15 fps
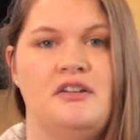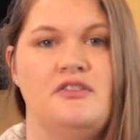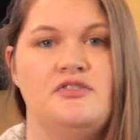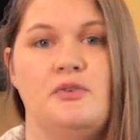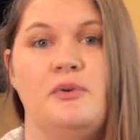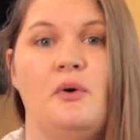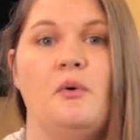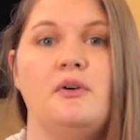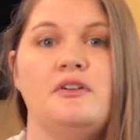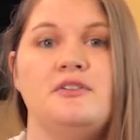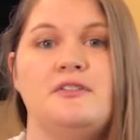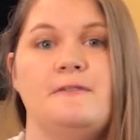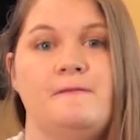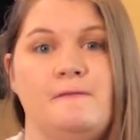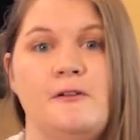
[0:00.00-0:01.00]
So in order
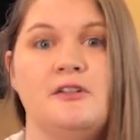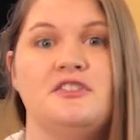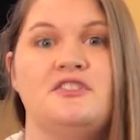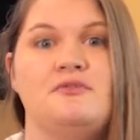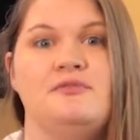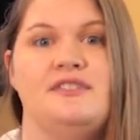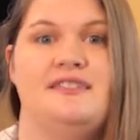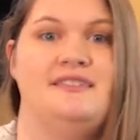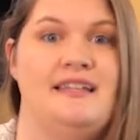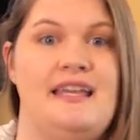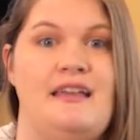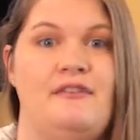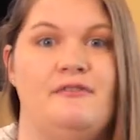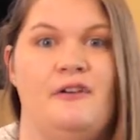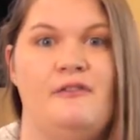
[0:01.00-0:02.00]
to first
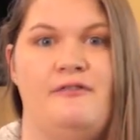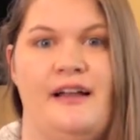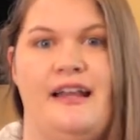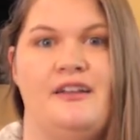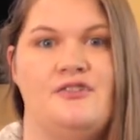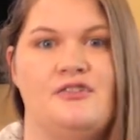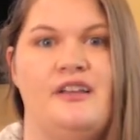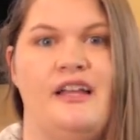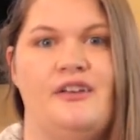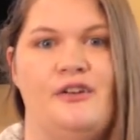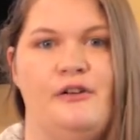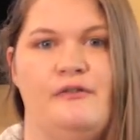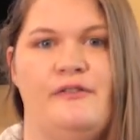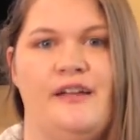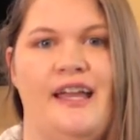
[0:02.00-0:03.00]
receive a financial aid
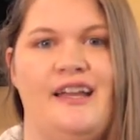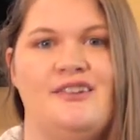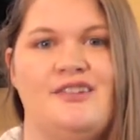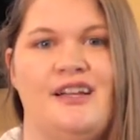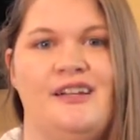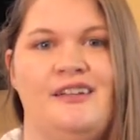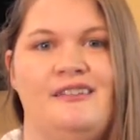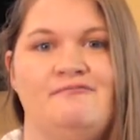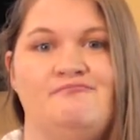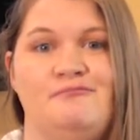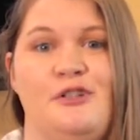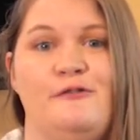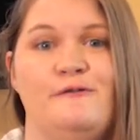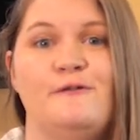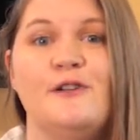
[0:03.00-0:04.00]
notification,
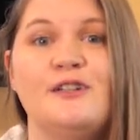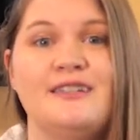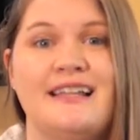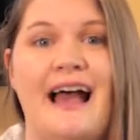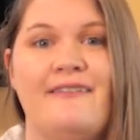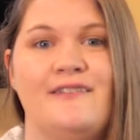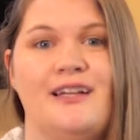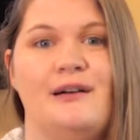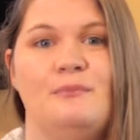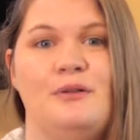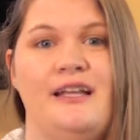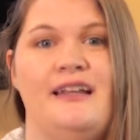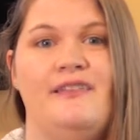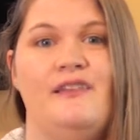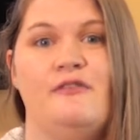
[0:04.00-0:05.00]
you first have to
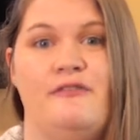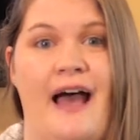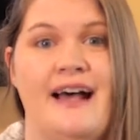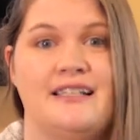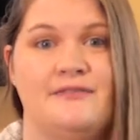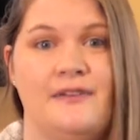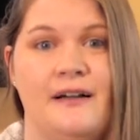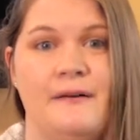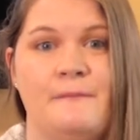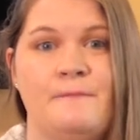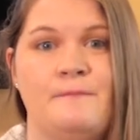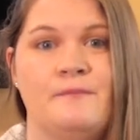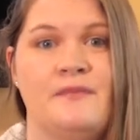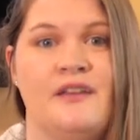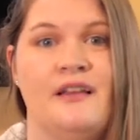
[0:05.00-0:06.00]
complete the FAFSA.
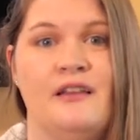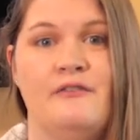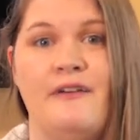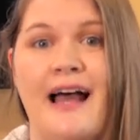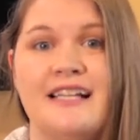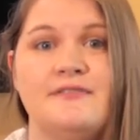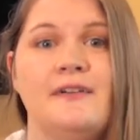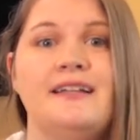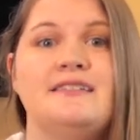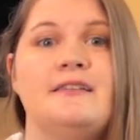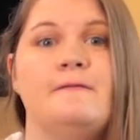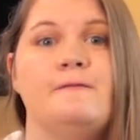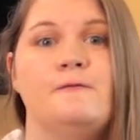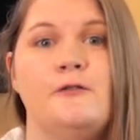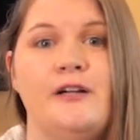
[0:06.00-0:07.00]
The FAFSA is
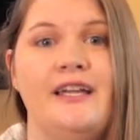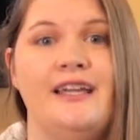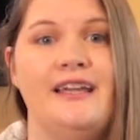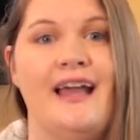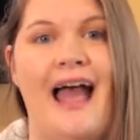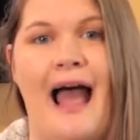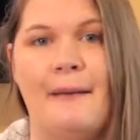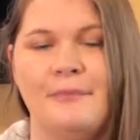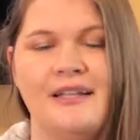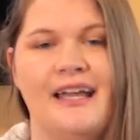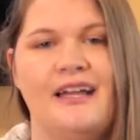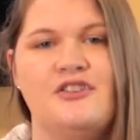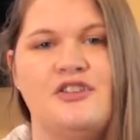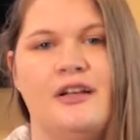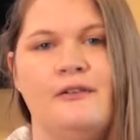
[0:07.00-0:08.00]
the free
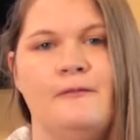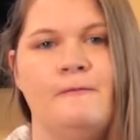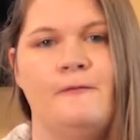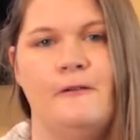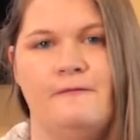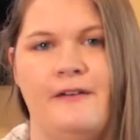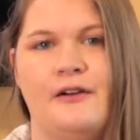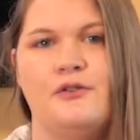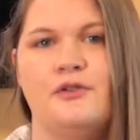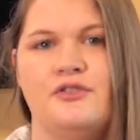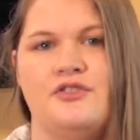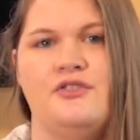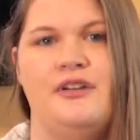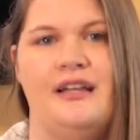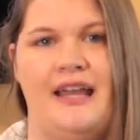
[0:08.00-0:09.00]
application for federal
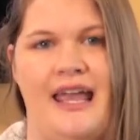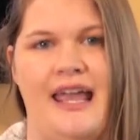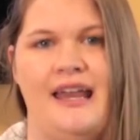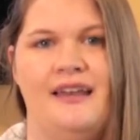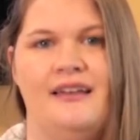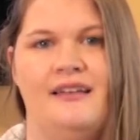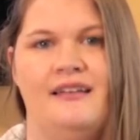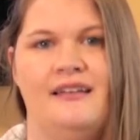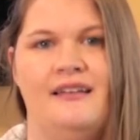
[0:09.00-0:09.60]
student aid.